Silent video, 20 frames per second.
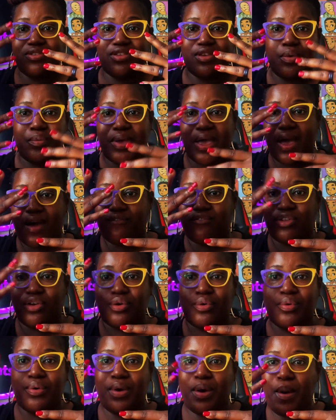So we have a
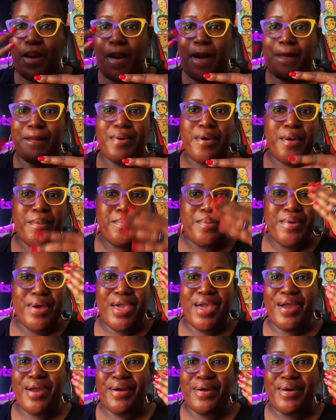little purple
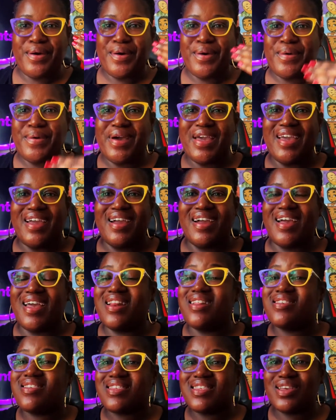here, gold here,
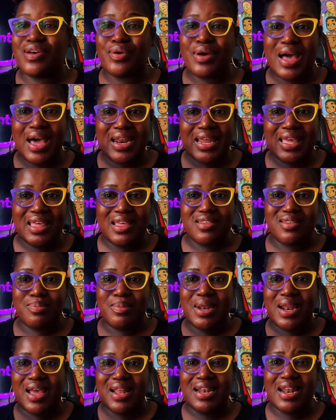and it still kind of gives
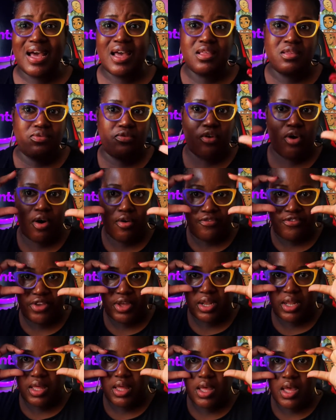me that nice fall
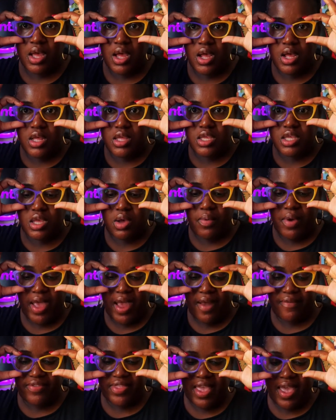feeling. So we
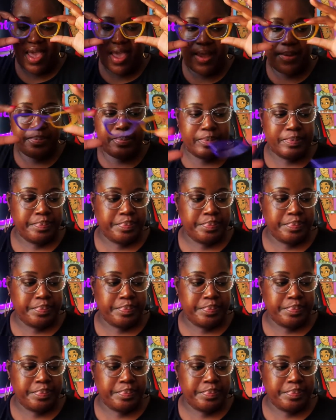have that.